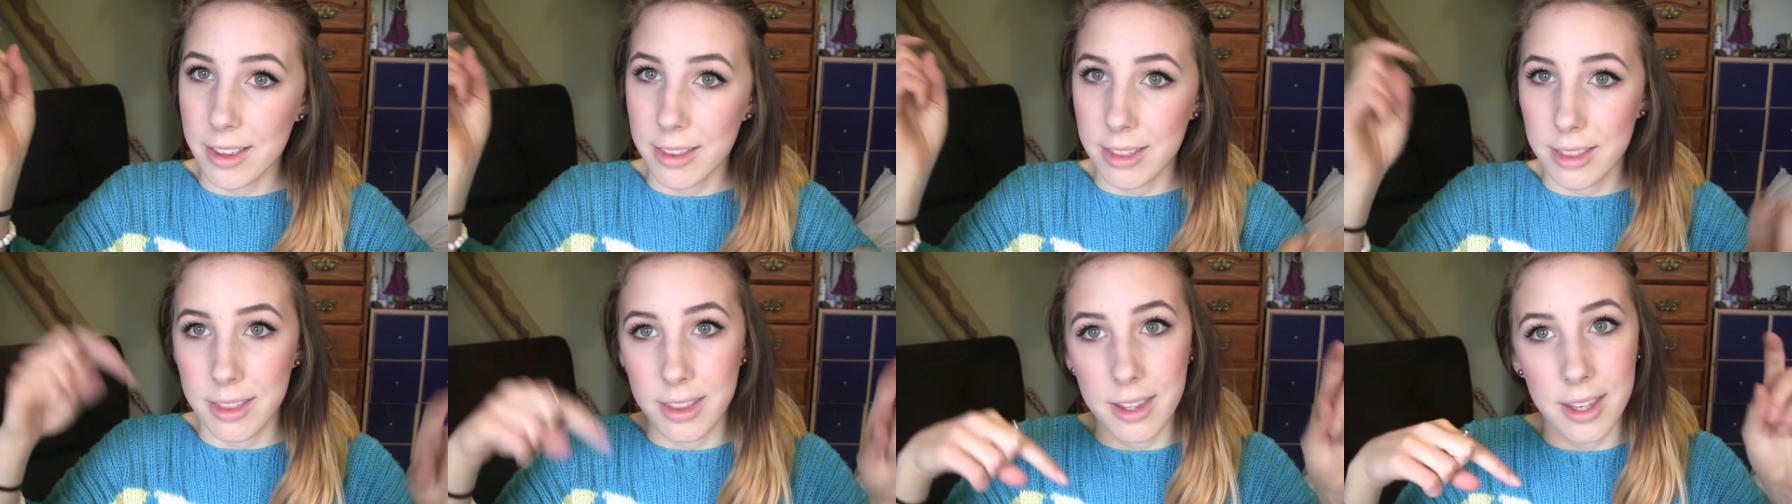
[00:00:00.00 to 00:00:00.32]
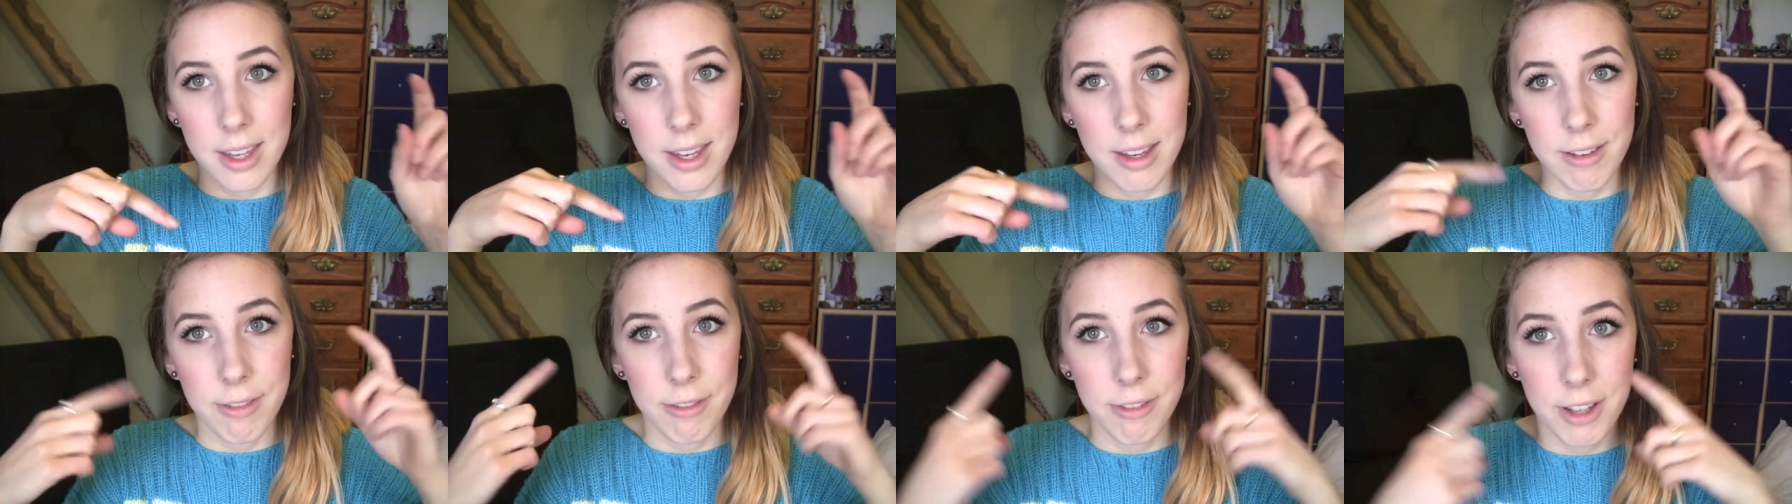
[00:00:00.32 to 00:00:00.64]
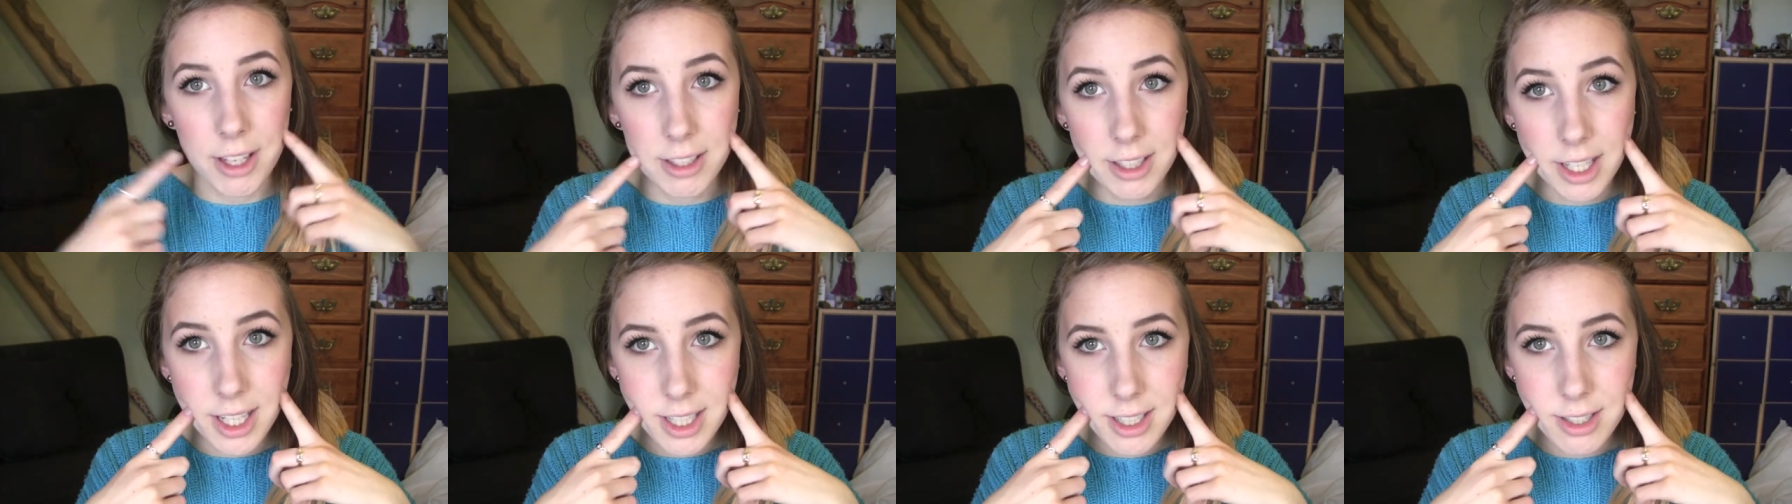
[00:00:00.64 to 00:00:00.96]
The
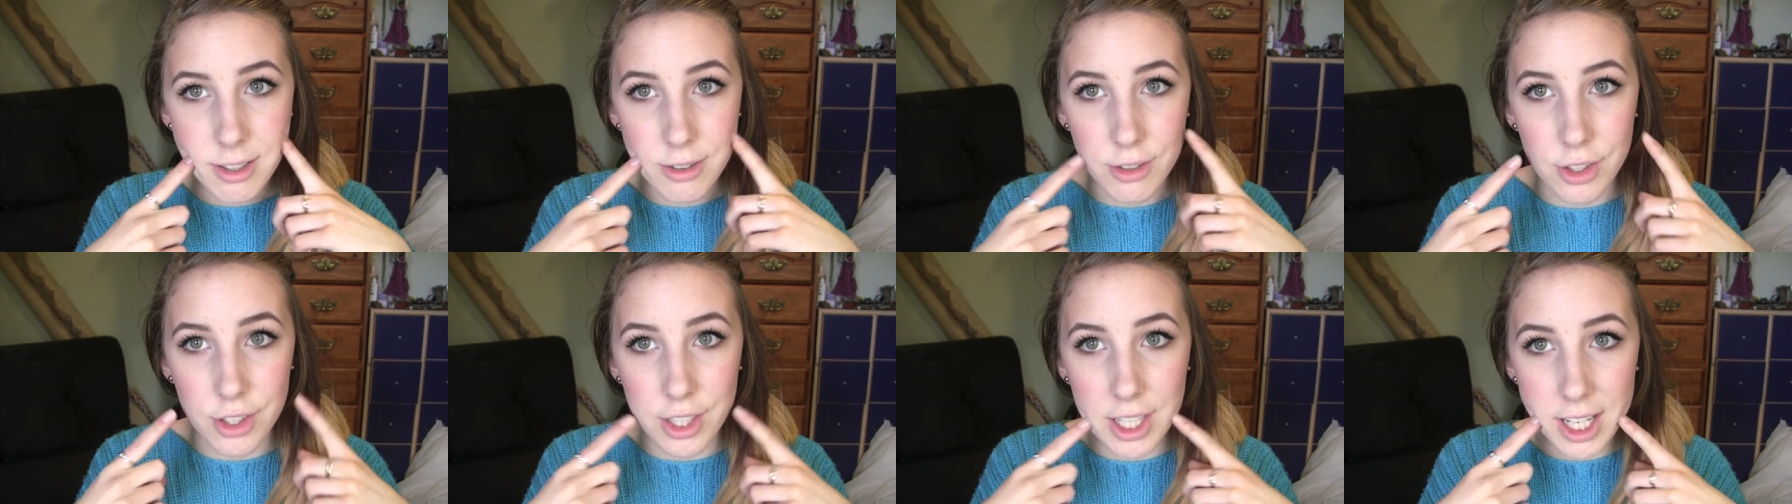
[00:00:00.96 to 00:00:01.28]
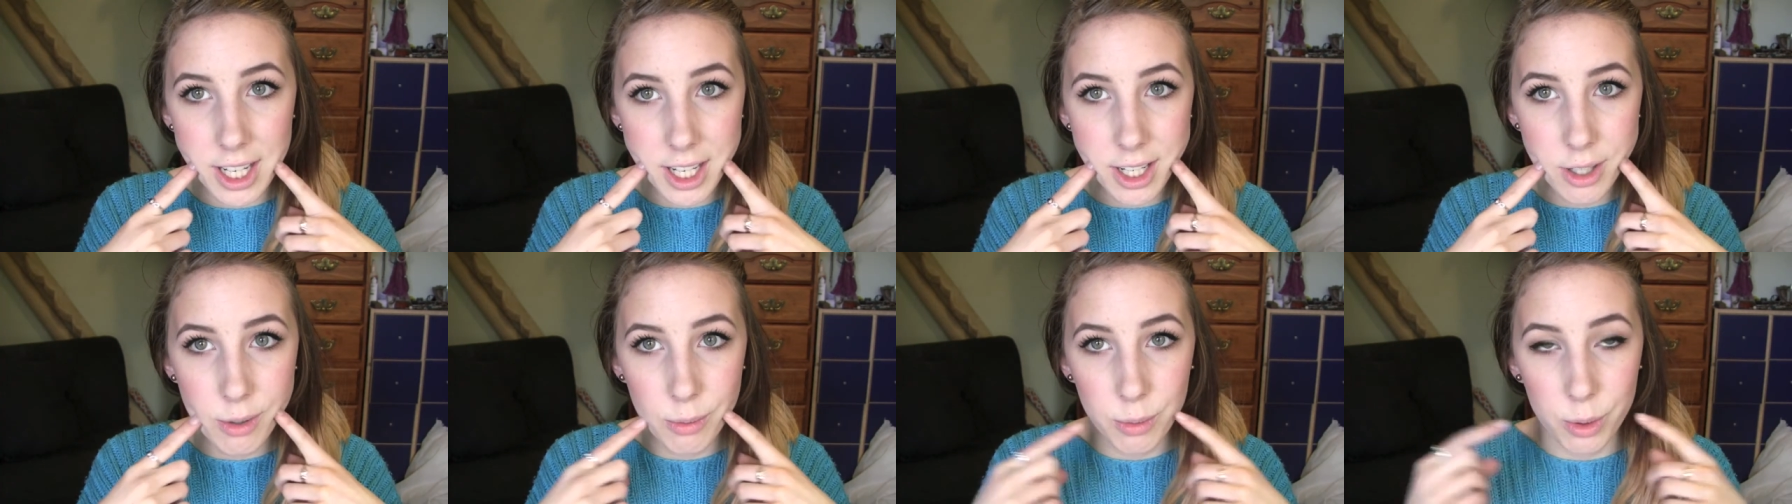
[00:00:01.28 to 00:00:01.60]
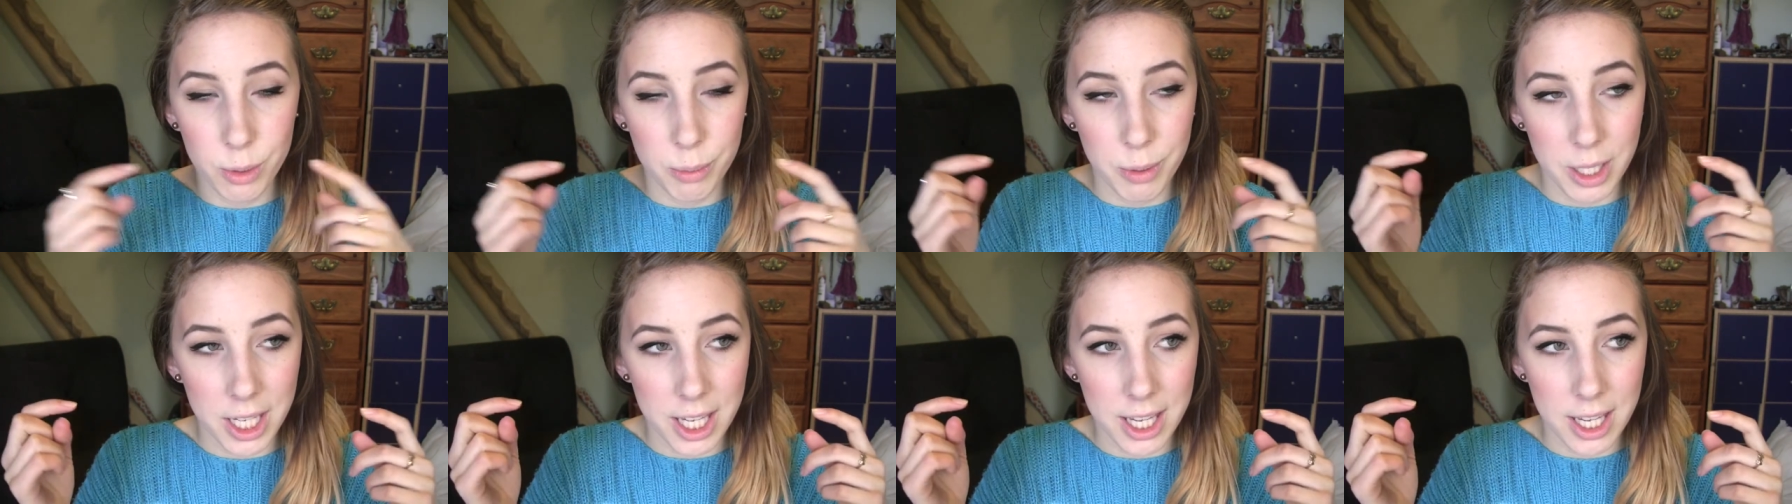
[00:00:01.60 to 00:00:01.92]
foundation routine will
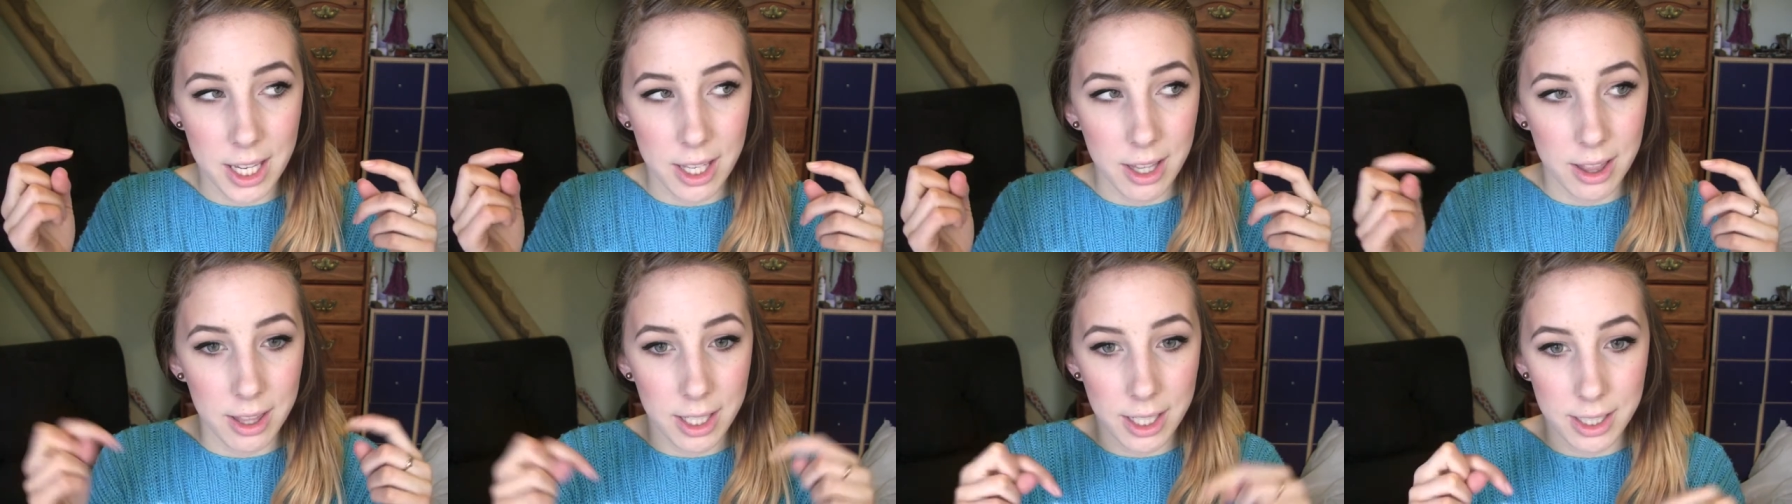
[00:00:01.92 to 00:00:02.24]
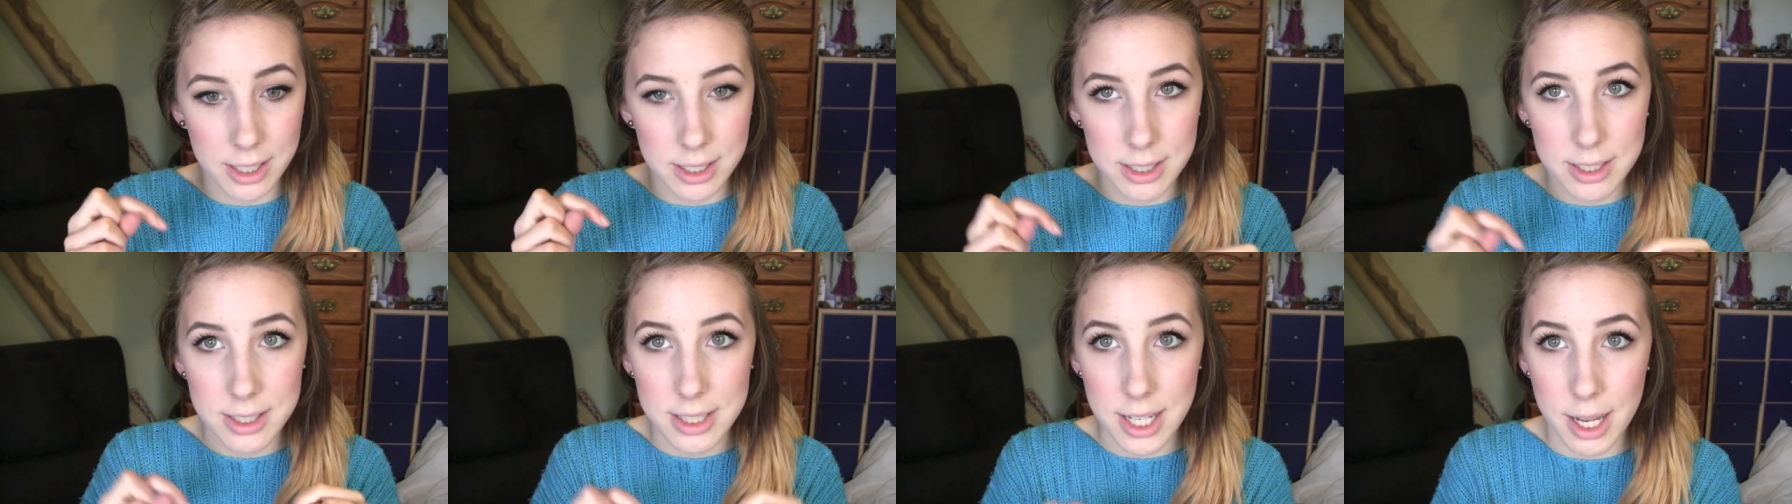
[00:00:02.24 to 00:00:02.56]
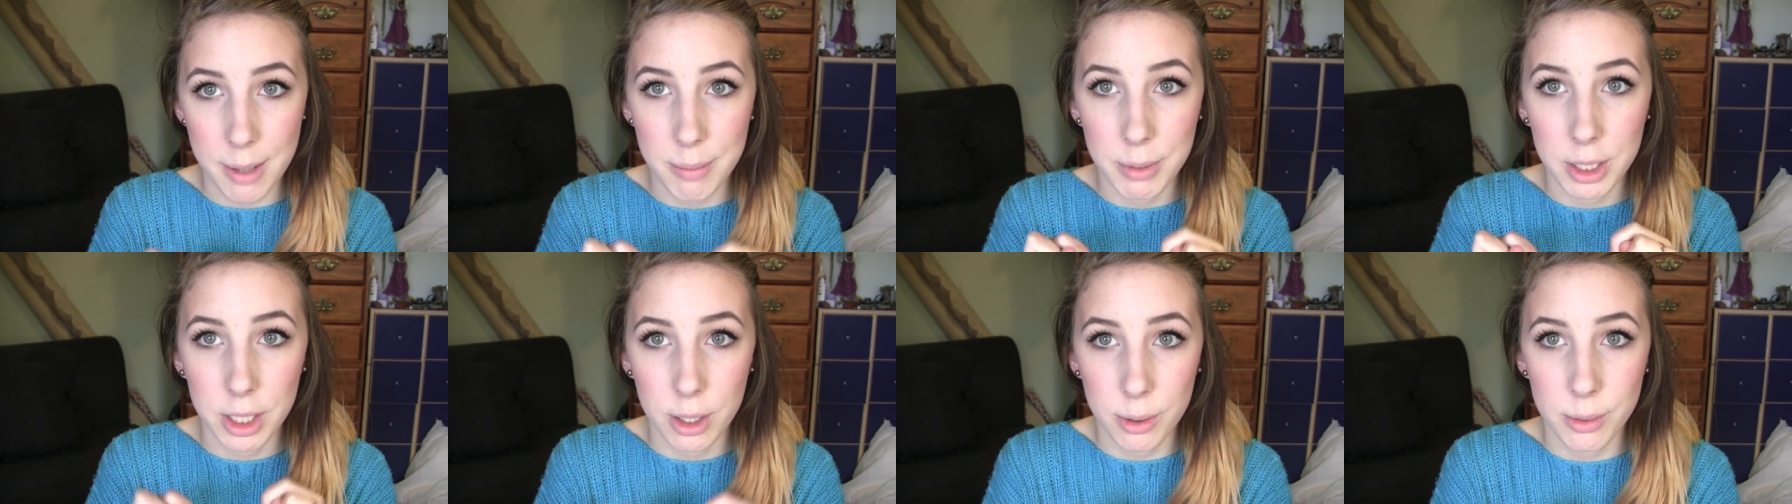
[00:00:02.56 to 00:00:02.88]
be linked down
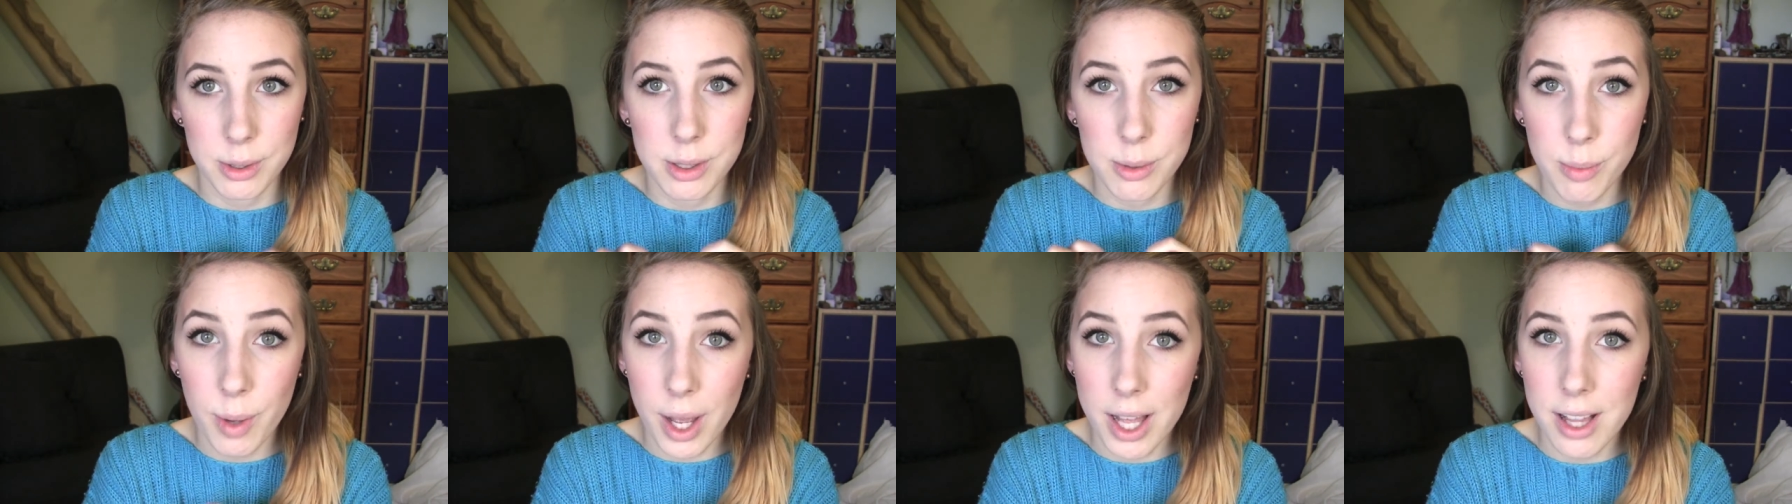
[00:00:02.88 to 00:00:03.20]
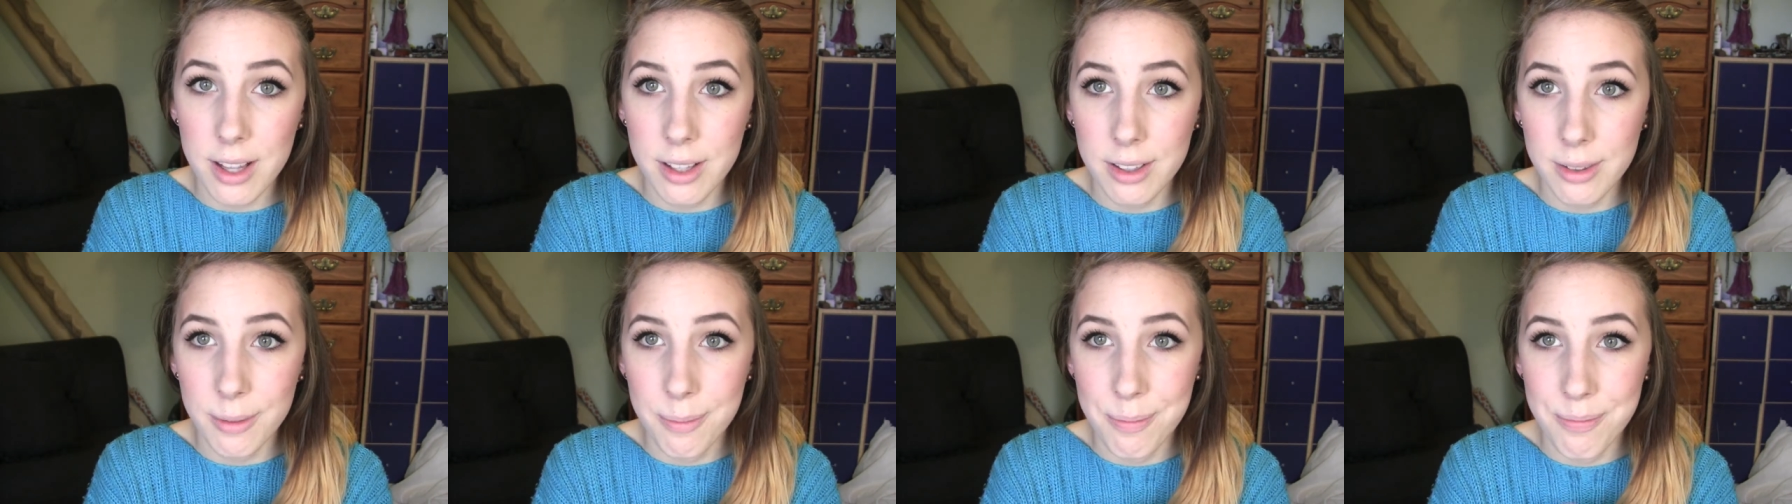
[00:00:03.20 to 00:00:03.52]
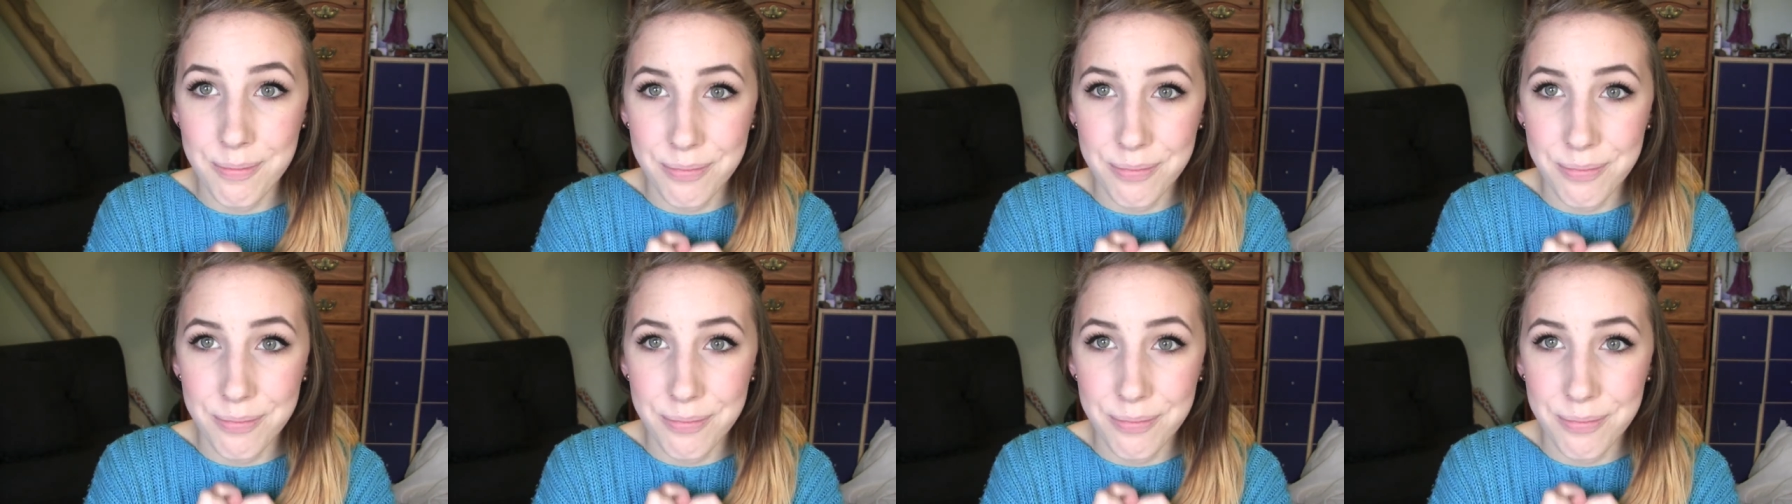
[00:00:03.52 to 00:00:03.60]
below as well.